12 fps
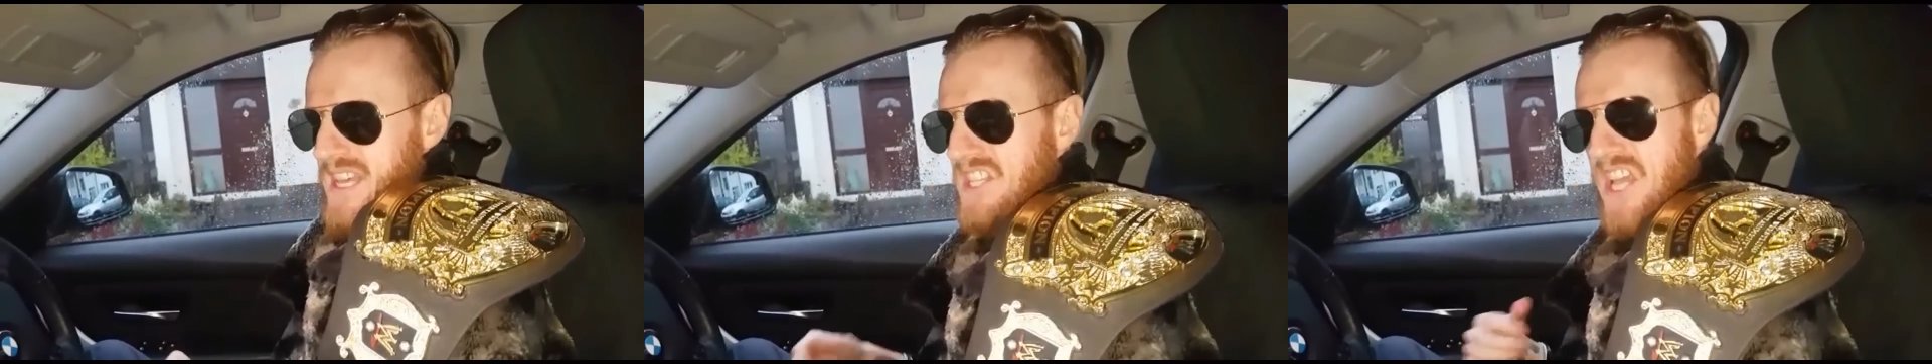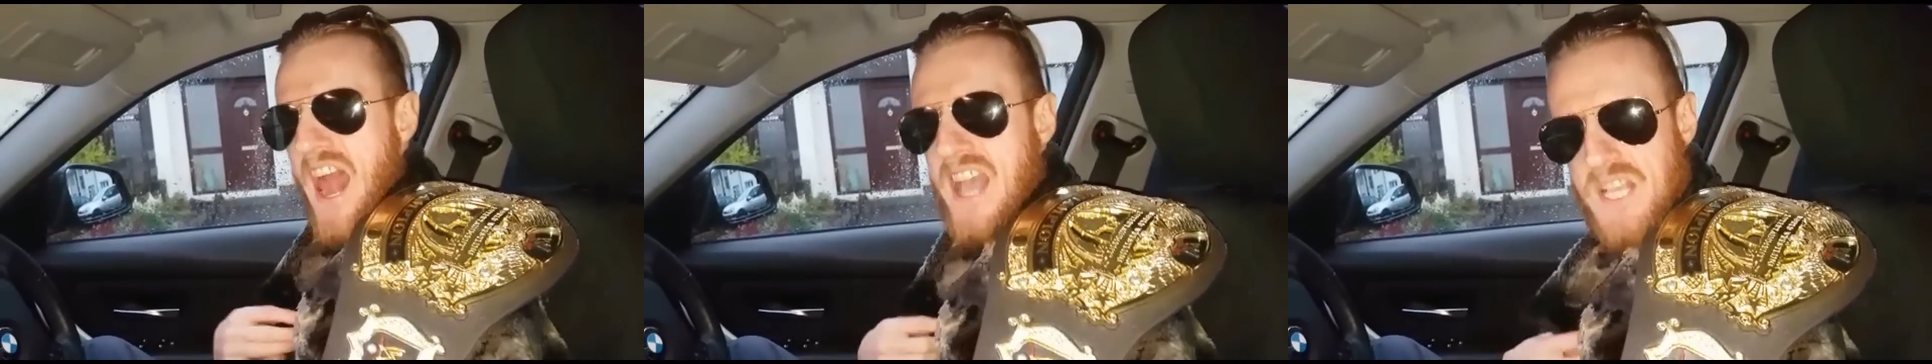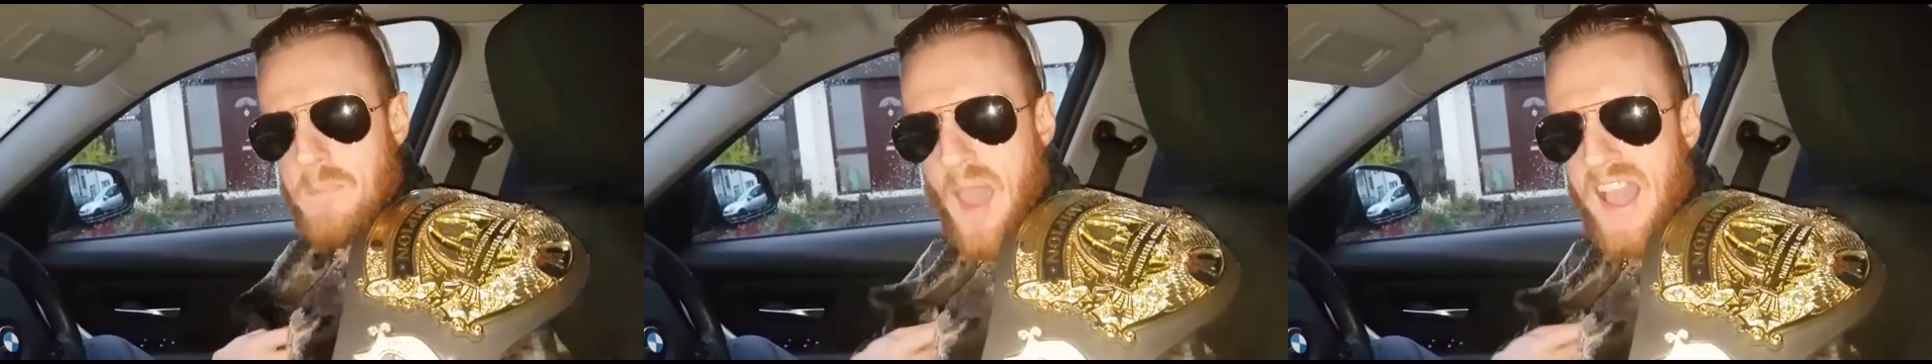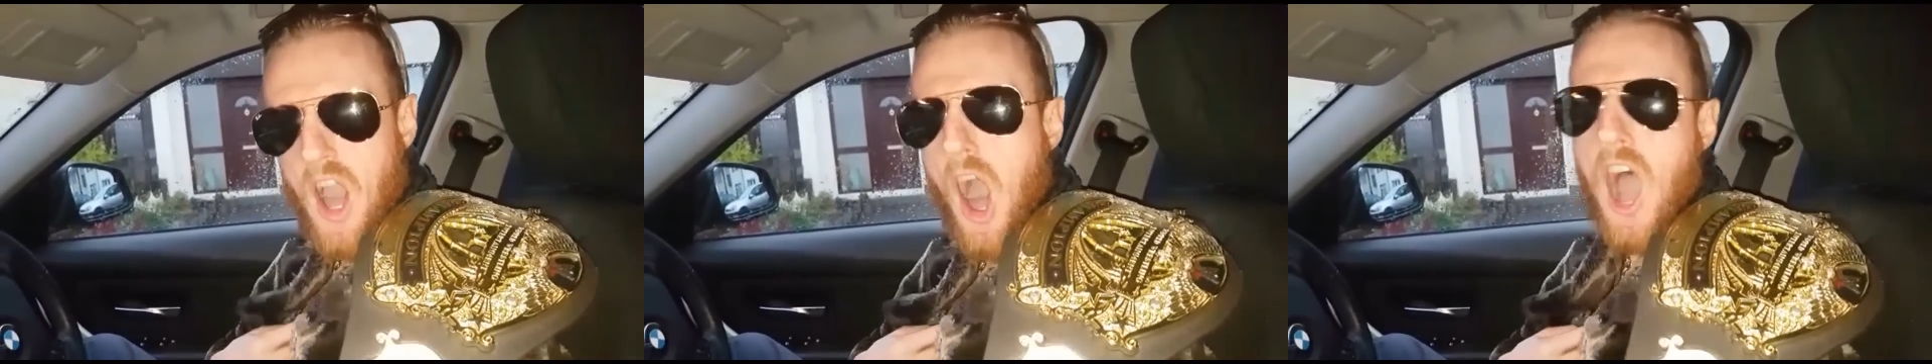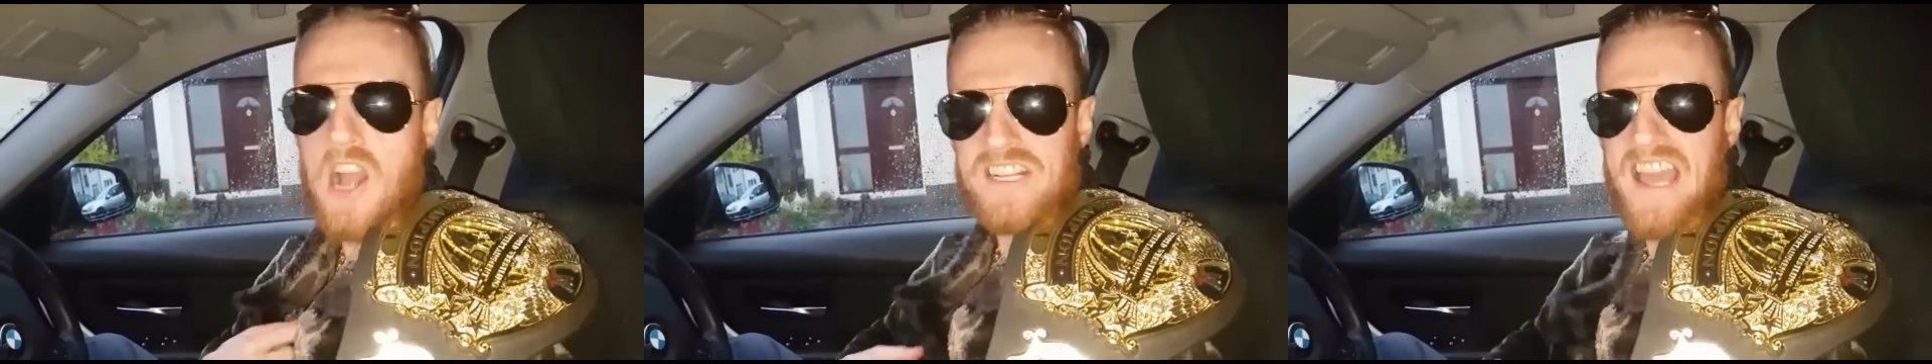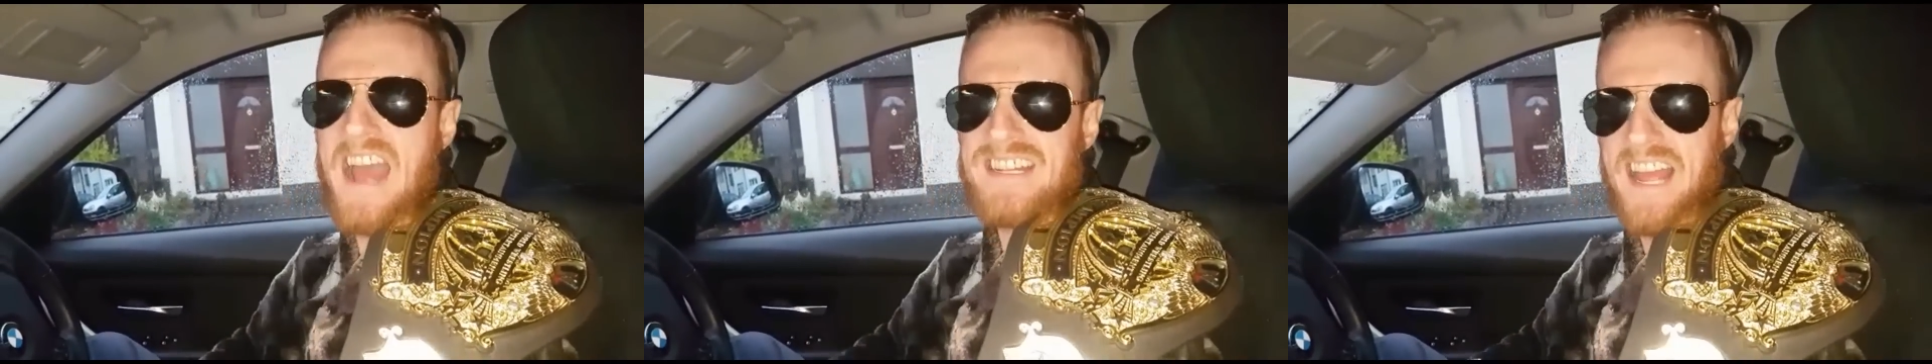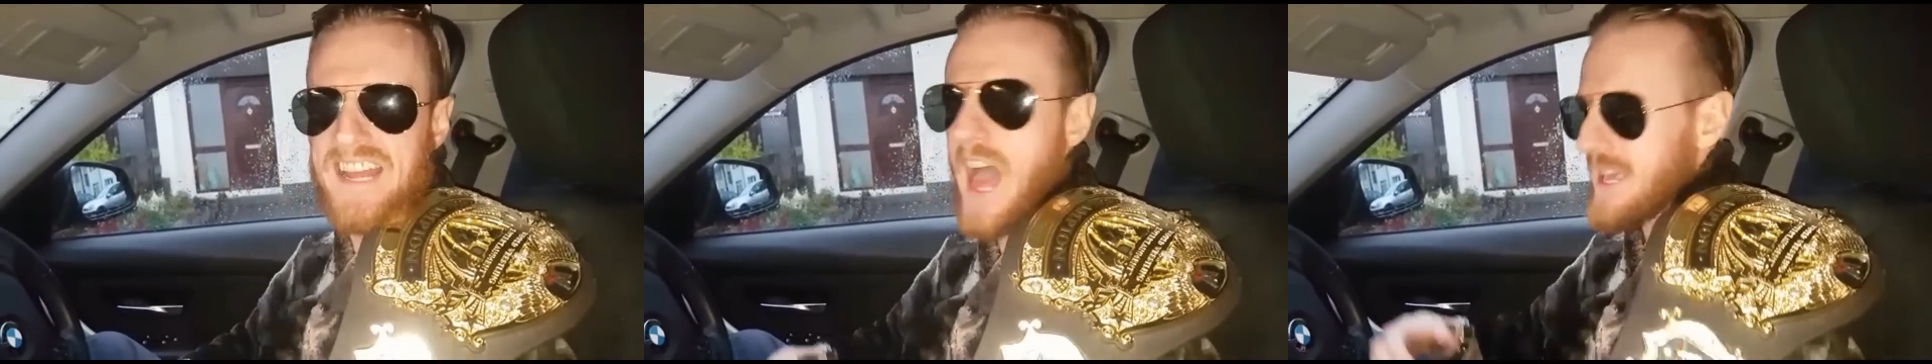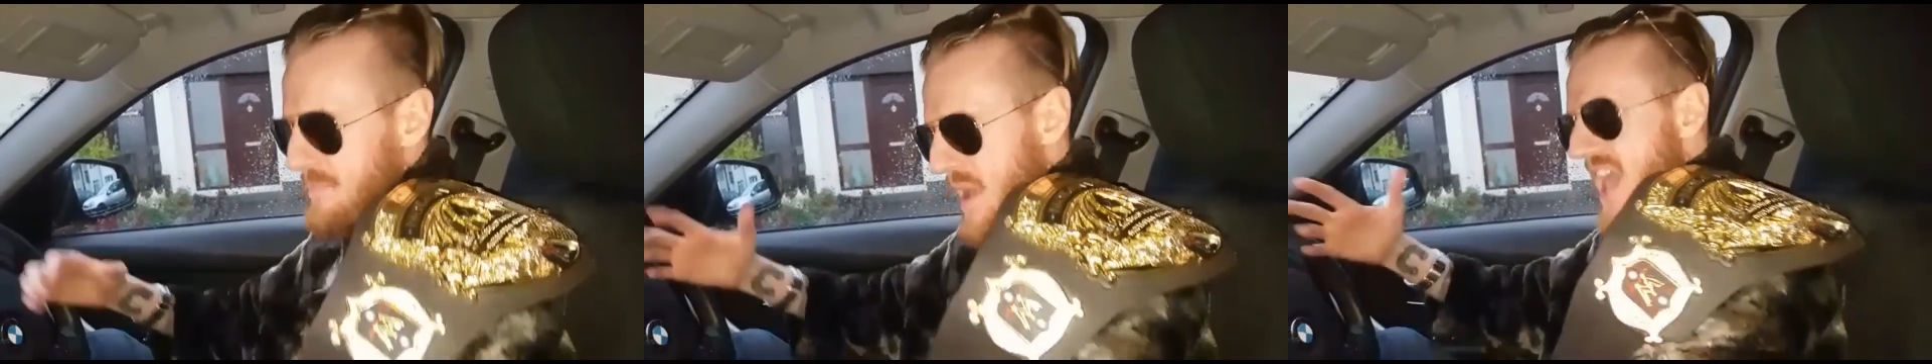Because it has a big horn, Kathleen,
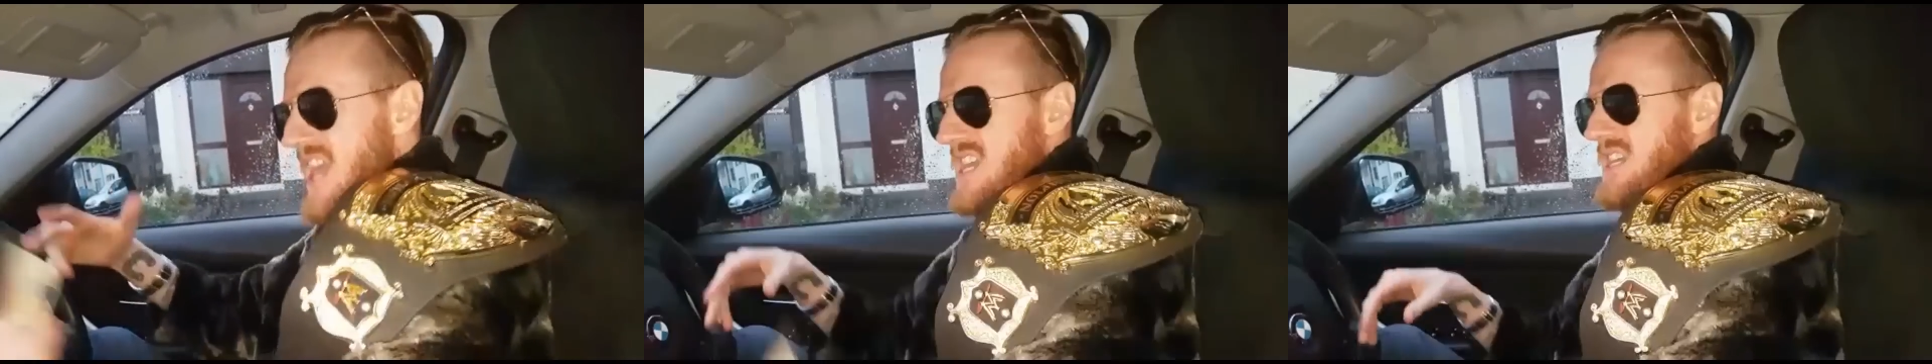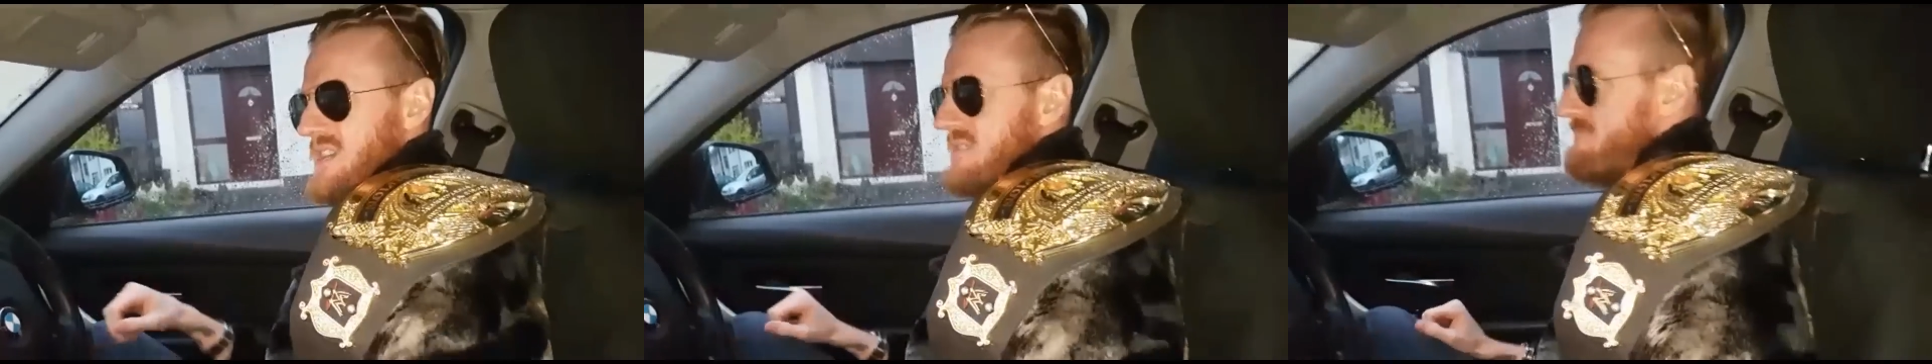like me.